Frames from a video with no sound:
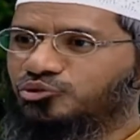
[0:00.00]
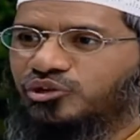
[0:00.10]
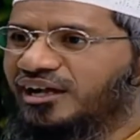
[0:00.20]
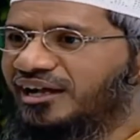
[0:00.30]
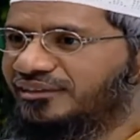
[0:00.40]

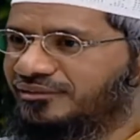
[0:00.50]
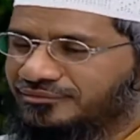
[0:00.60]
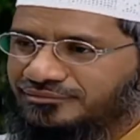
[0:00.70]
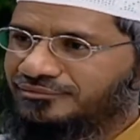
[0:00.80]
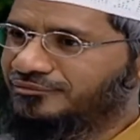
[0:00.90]
2 rakat
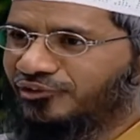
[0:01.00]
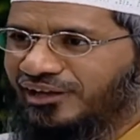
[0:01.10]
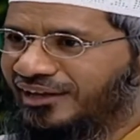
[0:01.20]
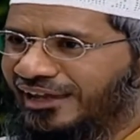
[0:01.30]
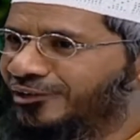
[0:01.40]

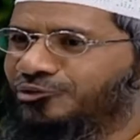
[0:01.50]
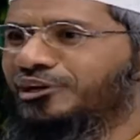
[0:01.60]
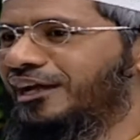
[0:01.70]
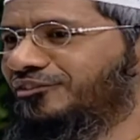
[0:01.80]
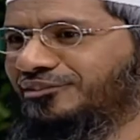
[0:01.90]
for Allah and 2
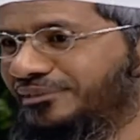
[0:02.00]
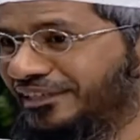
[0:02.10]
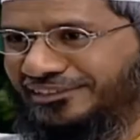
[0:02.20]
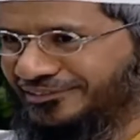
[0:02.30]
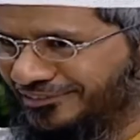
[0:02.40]
rakat for
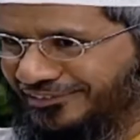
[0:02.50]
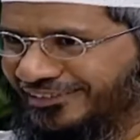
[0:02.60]
somebody else.